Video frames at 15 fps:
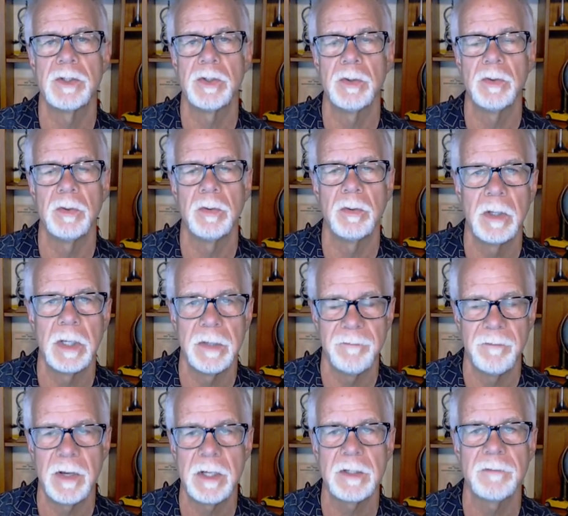to
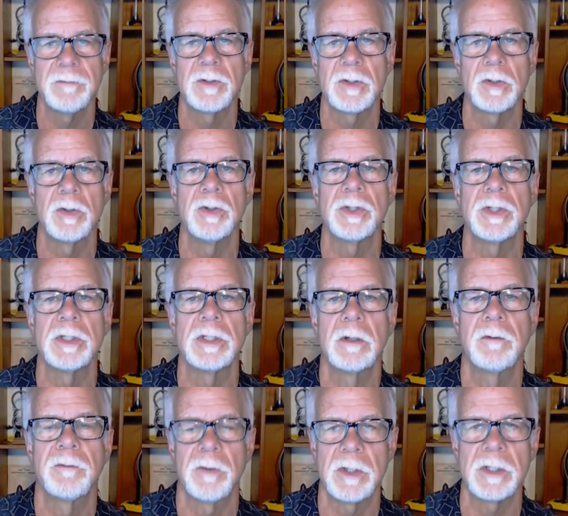inventive
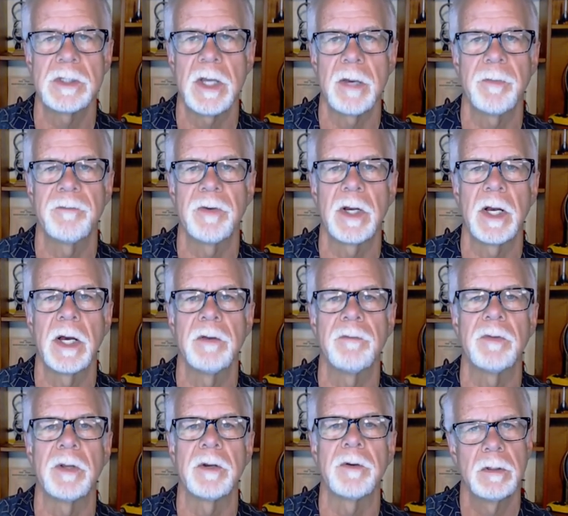solutions for this type of a
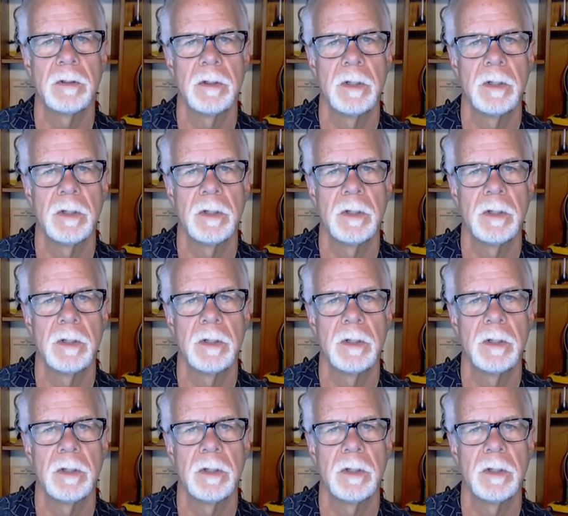conflict.